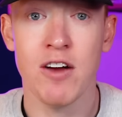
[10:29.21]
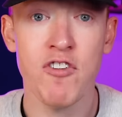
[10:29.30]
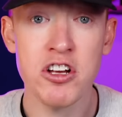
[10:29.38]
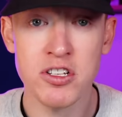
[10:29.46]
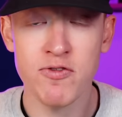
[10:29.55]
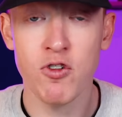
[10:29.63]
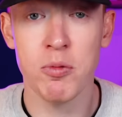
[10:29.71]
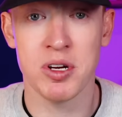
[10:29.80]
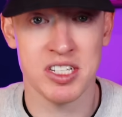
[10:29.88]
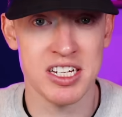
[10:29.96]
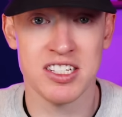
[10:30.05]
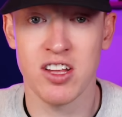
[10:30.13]
Now, first and
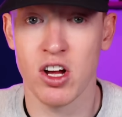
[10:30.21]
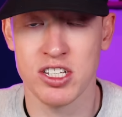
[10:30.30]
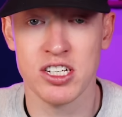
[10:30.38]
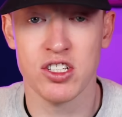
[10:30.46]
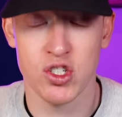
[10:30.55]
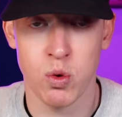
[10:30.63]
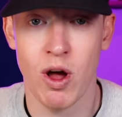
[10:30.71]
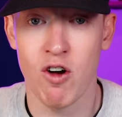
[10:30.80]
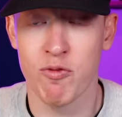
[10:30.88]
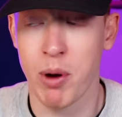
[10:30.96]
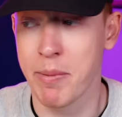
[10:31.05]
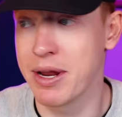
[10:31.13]
foremost, he started
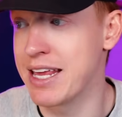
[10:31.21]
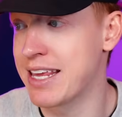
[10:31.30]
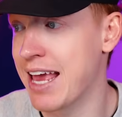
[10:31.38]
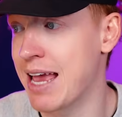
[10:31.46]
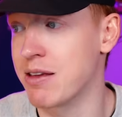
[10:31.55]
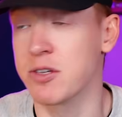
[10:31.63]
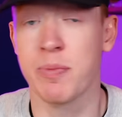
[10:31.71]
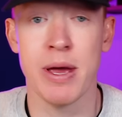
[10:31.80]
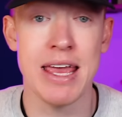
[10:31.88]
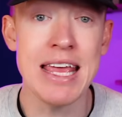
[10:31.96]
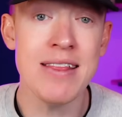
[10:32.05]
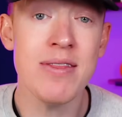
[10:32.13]
12 Premier League games.
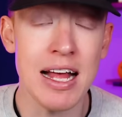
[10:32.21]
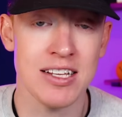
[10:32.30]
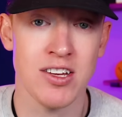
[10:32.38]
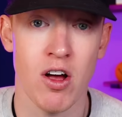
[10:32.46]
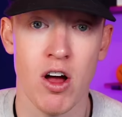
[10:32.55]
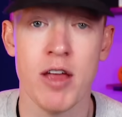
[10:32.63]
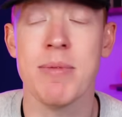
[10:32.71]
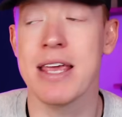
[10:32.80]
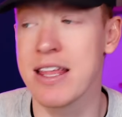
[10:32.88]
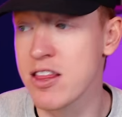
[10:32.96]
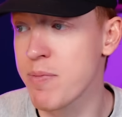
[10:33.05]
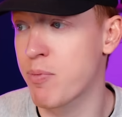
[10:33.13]
But in that time,
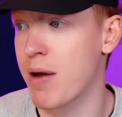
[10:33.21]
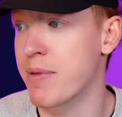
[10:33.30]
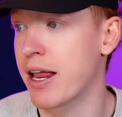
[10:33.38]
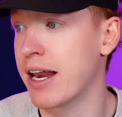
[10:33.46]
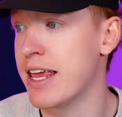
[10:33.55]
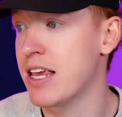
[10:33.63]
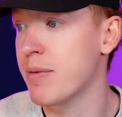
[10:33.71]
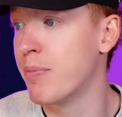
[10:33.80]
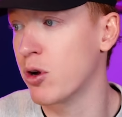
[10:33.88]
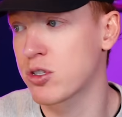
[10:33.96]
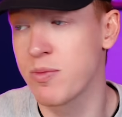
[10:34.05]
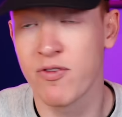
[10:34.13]
in the Premier League,
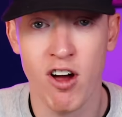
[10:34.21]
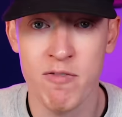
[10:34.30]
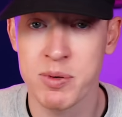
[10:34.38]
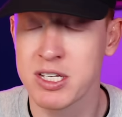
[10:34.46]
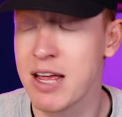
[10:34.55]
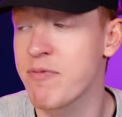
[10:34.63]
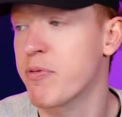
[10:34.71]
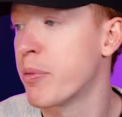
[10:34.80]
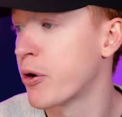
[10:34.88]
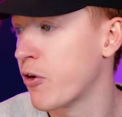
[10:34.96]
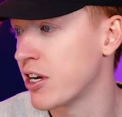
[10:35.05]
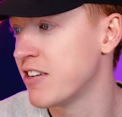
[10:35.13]
bottom 5% for
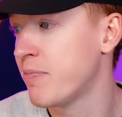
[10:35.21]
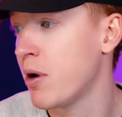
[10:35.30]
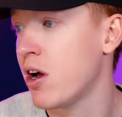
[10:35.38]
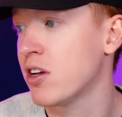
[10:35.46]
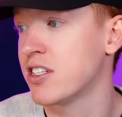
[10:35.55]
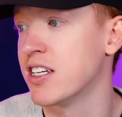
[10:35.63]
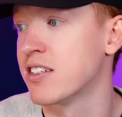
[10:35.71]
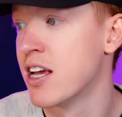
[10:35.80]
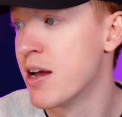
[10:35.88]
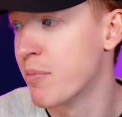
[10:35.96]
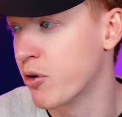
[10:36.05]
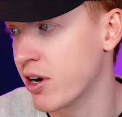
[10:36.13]
progressive passes,
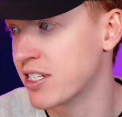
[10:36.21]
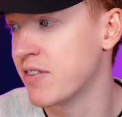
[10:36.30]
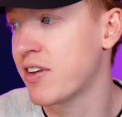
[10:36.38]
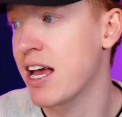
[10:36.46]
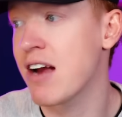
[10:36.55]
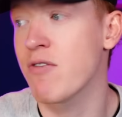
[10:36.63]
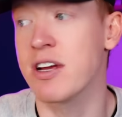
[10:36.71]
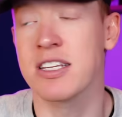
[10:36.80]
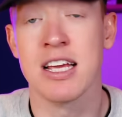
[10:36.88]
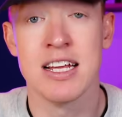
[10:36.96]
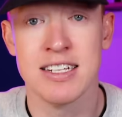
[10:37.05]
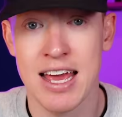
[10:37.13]
progressive
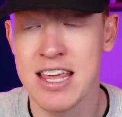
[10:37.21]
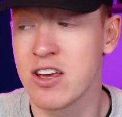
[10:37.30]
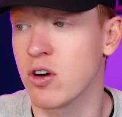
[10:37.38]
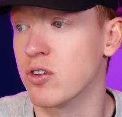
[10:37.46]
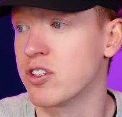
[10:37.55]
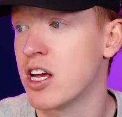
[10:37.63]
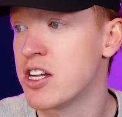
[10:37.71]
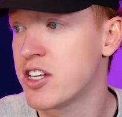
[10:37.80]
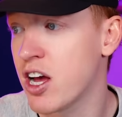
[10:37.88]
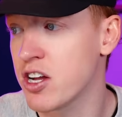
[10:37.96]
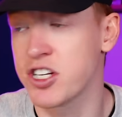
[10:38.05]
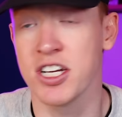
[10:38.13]
carries, take-ons,
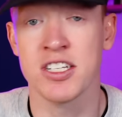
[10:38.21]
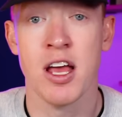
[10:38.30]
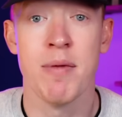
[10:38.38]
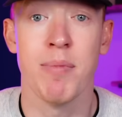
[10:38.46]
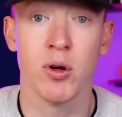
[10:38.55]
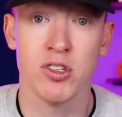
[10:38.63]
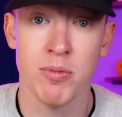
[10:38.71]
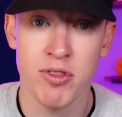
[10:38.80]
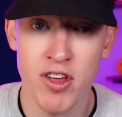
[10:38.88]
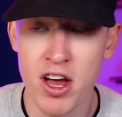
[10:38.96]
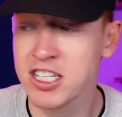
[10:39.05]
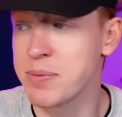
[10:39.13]
touches, bottom
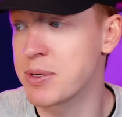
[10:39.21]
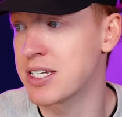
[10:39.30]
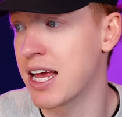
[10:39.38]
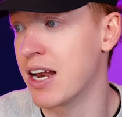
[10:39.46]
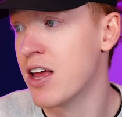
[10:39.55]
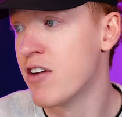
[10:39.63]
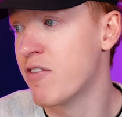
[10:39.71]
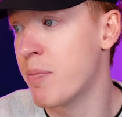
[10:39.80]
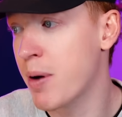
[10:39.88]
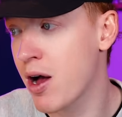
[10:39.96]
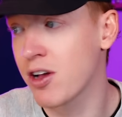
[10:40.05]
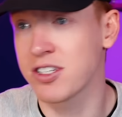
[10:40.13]
30% for
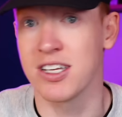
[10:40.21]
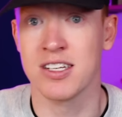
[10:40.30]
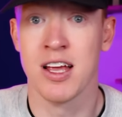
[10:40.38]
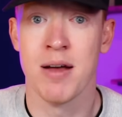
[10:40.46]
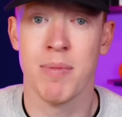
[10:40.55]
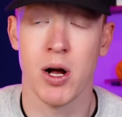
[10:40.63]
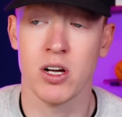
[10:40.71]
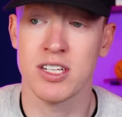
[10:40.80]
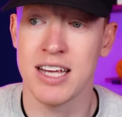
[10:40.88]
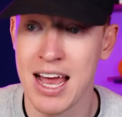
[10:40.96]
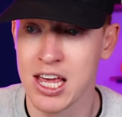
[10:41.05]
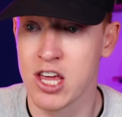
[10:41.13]
passes,
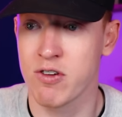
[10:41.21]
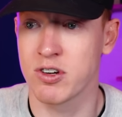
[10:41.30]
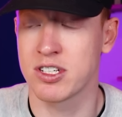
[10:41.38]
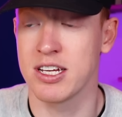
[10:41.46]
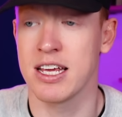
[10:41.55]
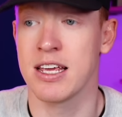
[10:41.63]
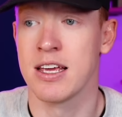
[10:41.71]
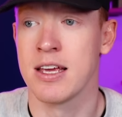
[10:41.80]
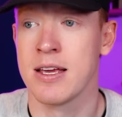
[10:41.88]
passing accuracy.